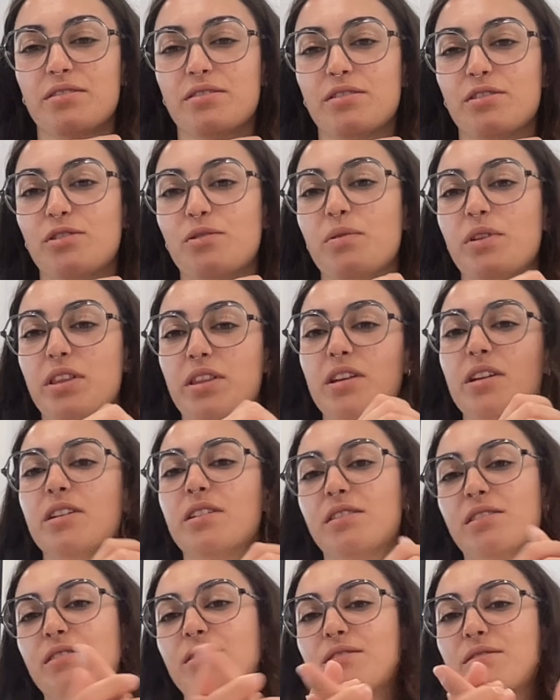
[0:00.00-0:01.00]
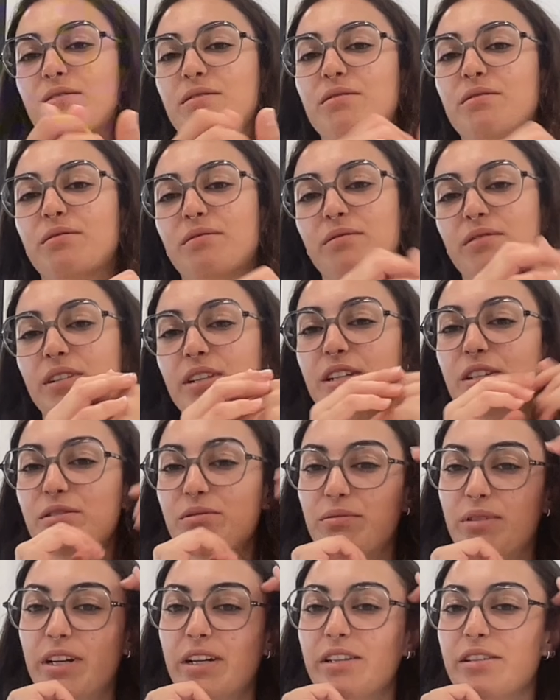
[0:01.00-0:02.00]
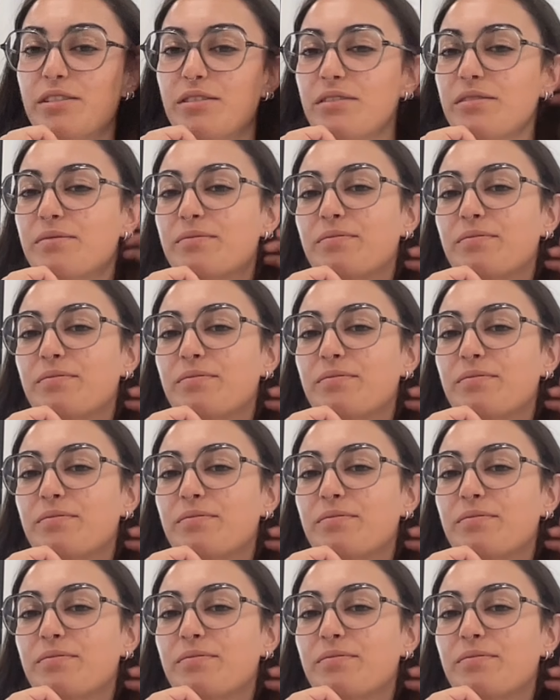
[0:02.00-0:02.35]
So I think it's right.